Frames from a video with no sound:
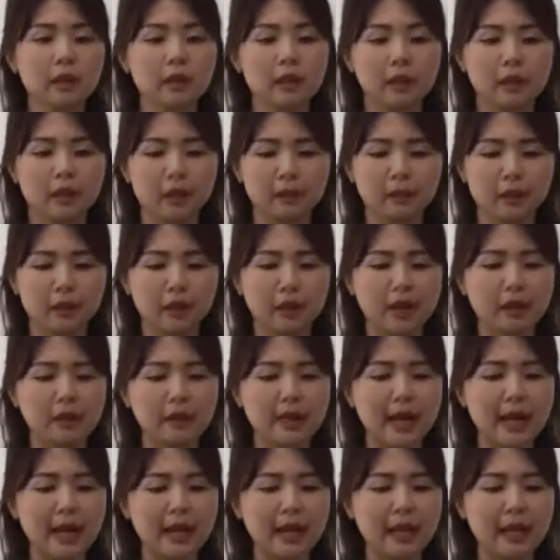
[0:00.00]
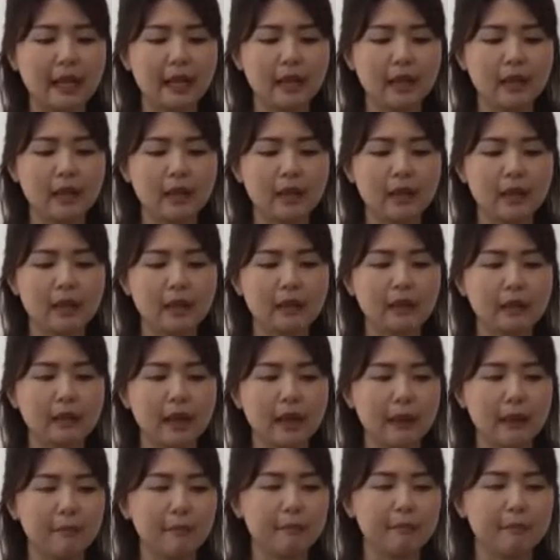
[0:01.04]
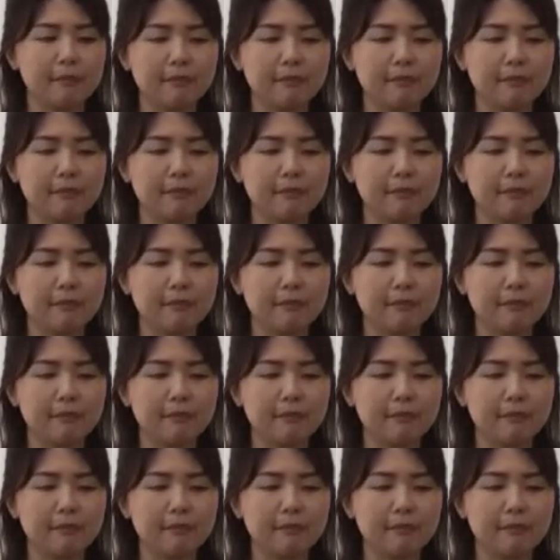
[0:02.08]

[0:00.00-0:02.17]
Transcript: uh, because I, I,